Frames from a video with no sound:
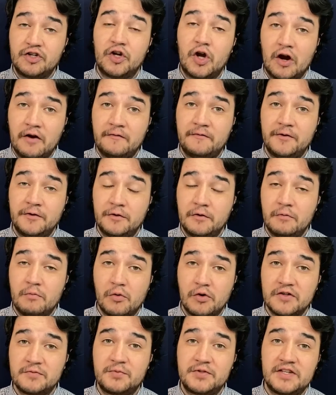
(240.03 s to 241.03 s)
Garfield,
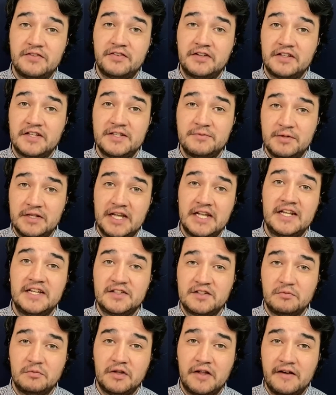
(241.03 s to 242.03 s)
more specifically, has been getting
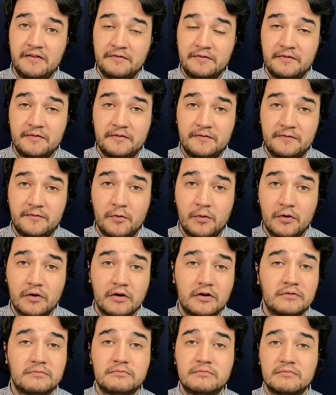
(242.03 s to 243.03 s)
some love
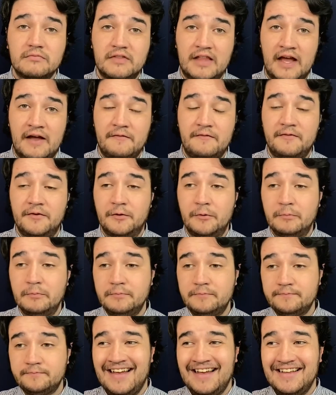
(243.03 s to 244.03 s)
for that film.
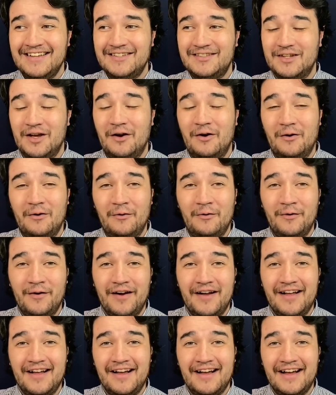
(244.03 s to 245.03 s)

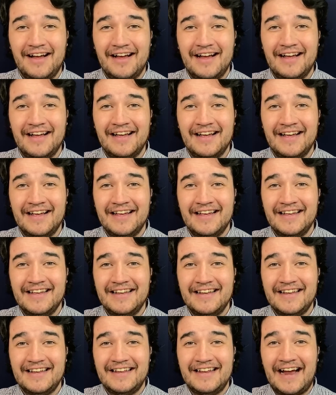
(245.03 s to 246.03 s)
So, I
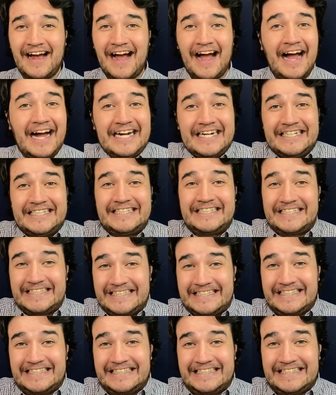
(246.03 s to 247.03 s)

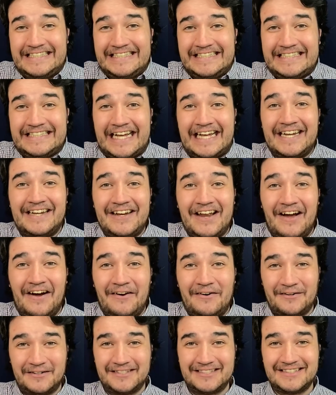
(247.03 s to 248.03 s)
don't
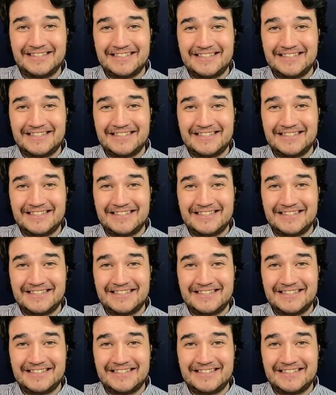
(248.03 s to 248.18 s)
know.